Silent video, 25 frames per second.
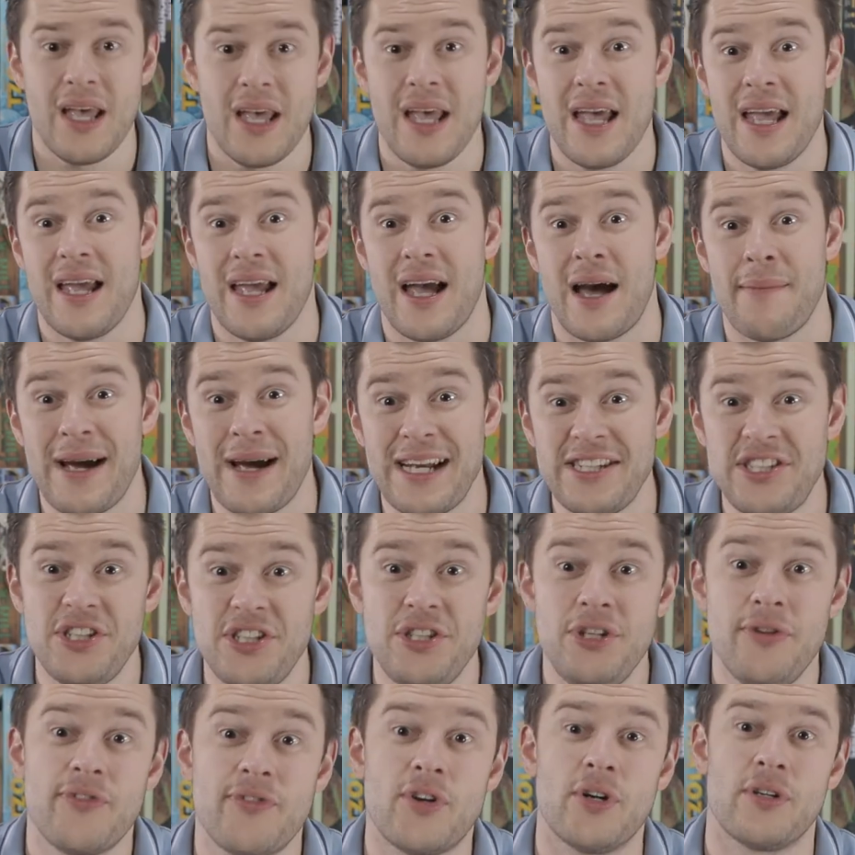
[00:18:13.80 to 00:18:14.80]
Imagine
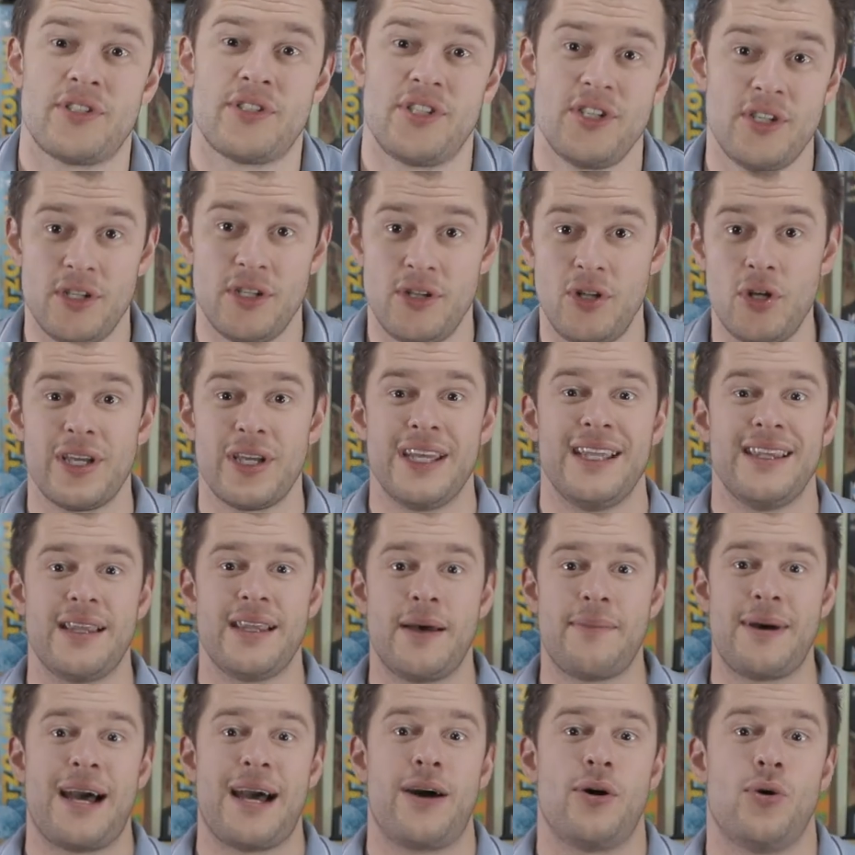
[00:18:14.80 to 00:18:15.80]
you've got to look at
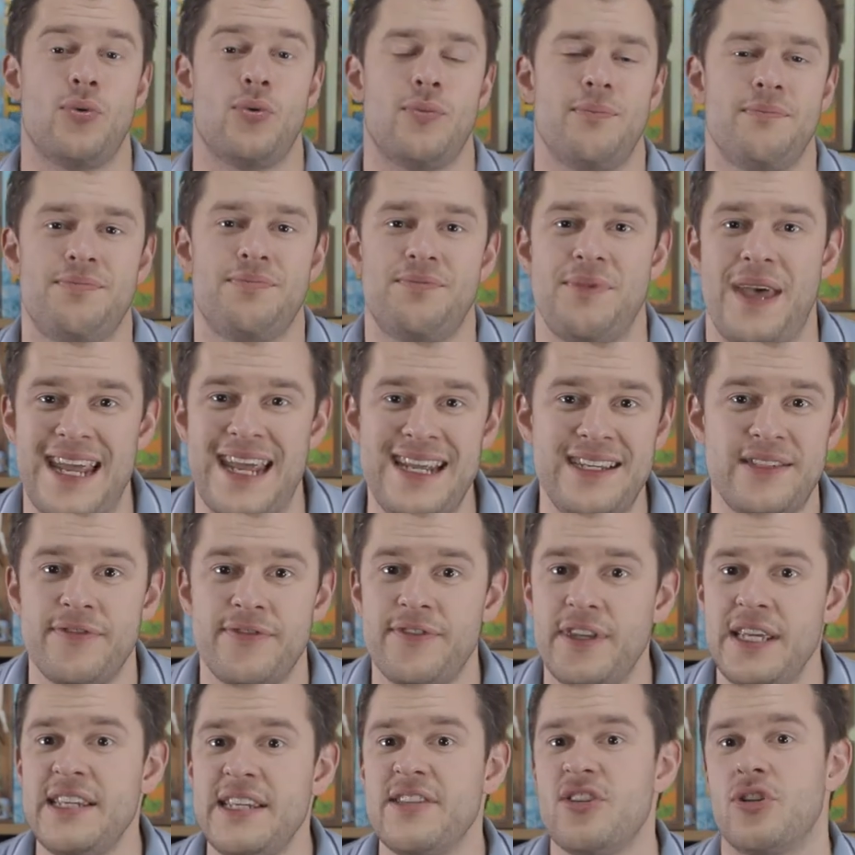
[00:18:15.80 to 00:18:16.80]
about eight of
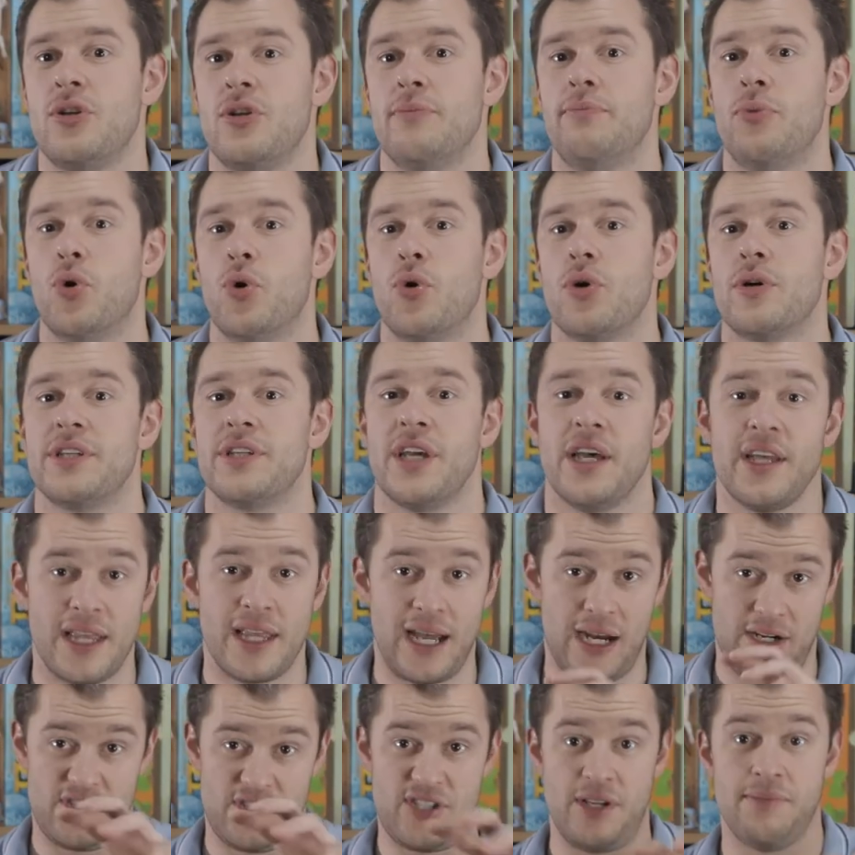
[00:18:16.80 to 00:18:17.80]
these on the board that are
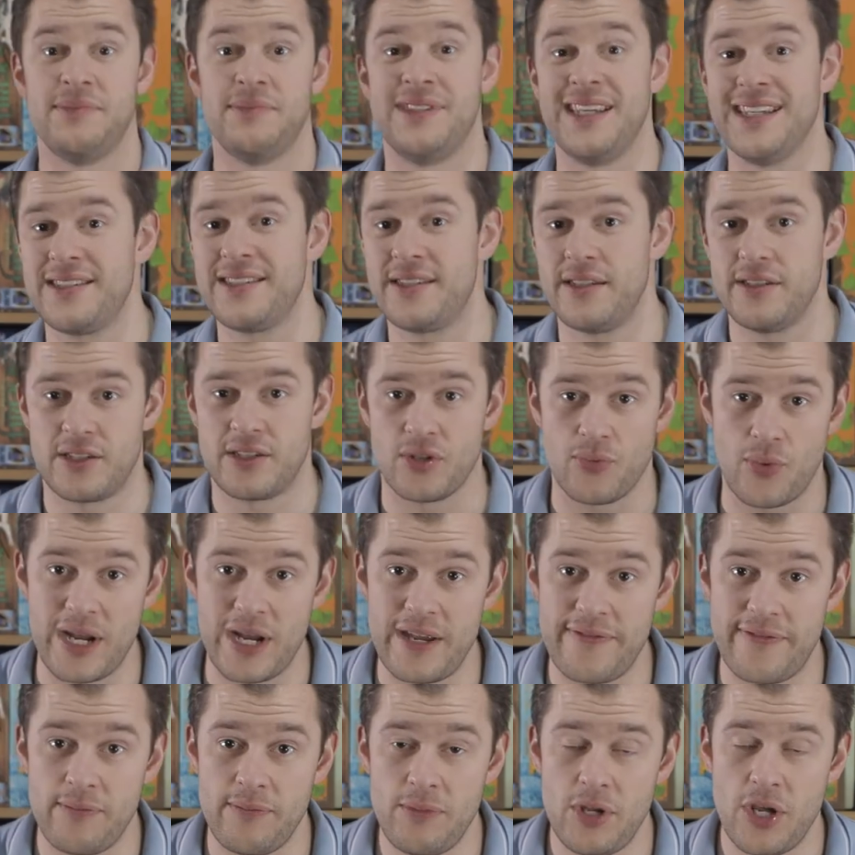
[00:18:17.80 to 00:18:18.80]
some distance away
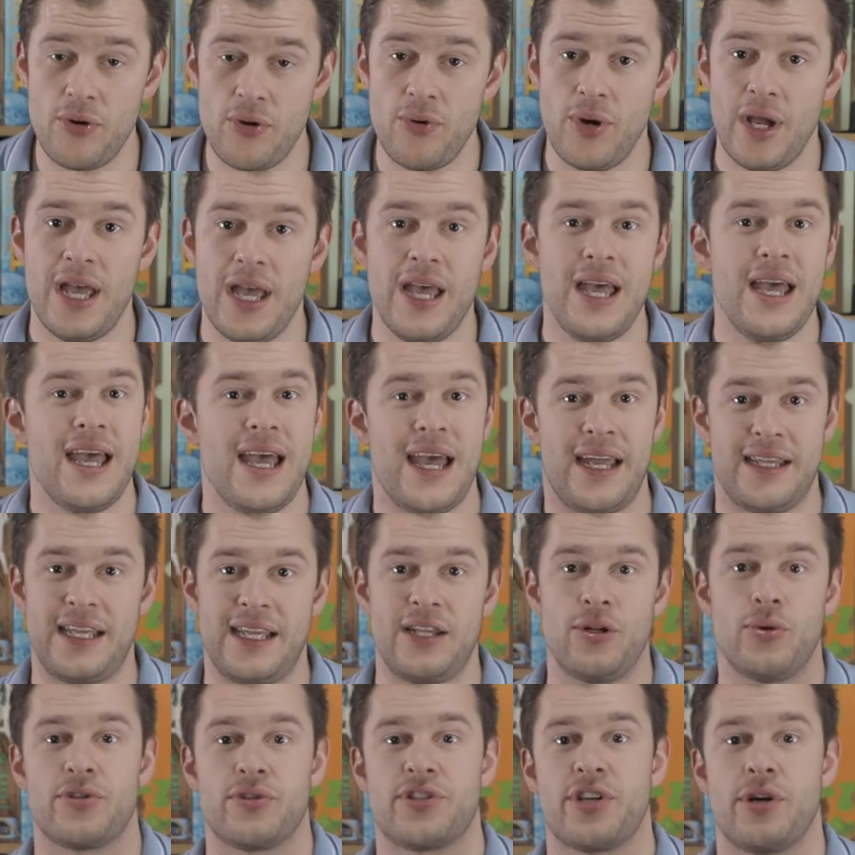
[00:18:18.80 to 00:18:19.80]
from you, and then
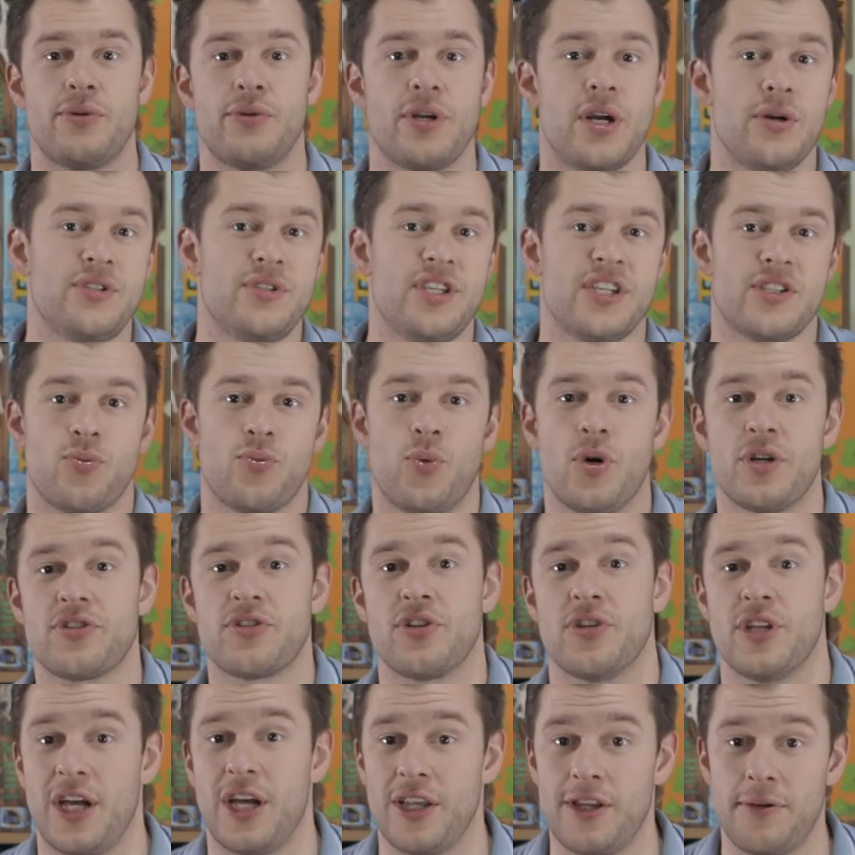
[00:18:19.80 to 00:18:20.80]
also notice what's on
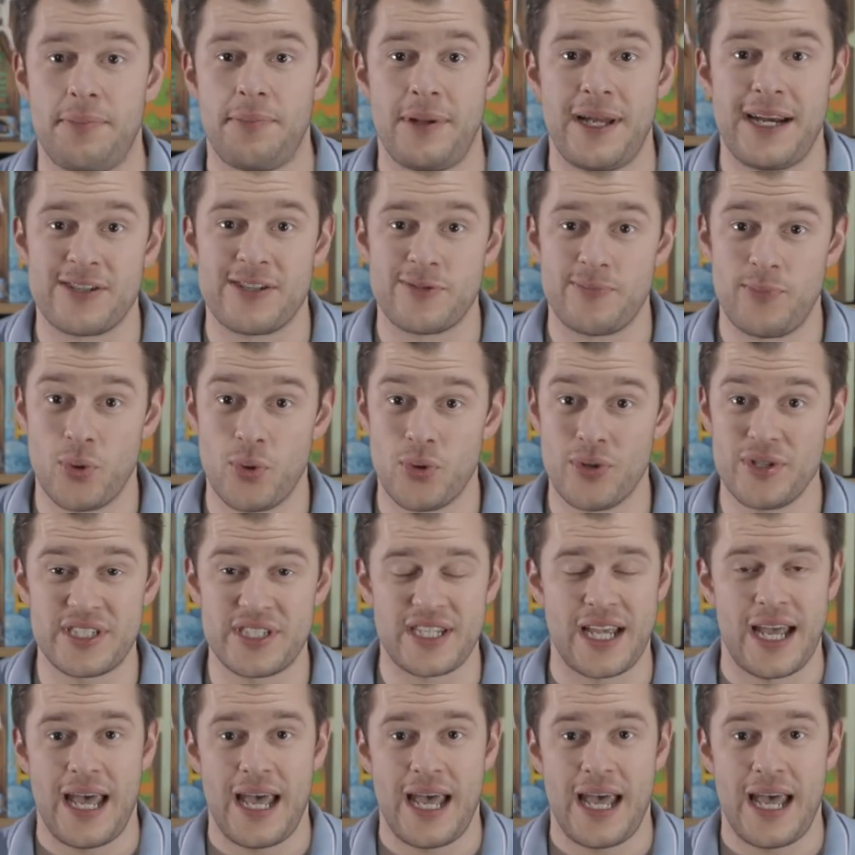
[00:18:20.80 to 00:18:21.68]
other players' boards,